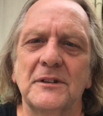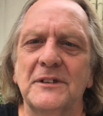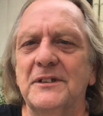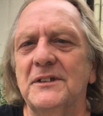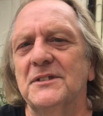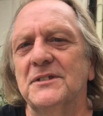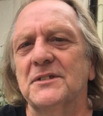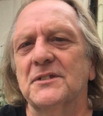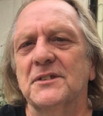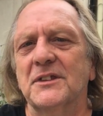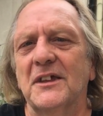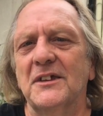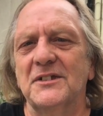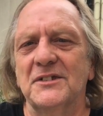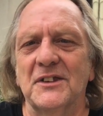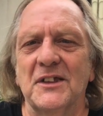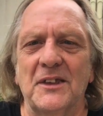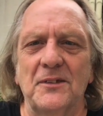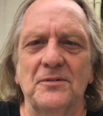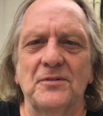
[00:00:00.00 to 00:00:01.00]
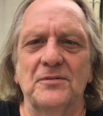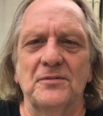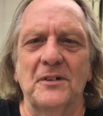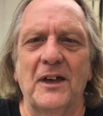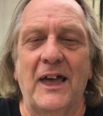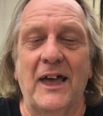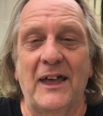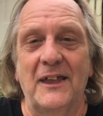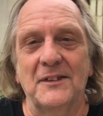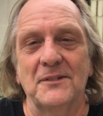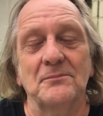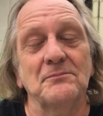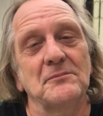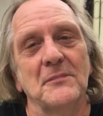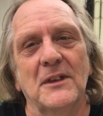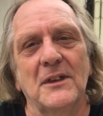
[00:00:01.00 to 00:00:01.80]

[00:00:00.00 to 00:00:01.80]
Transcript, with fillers: please stay safe and,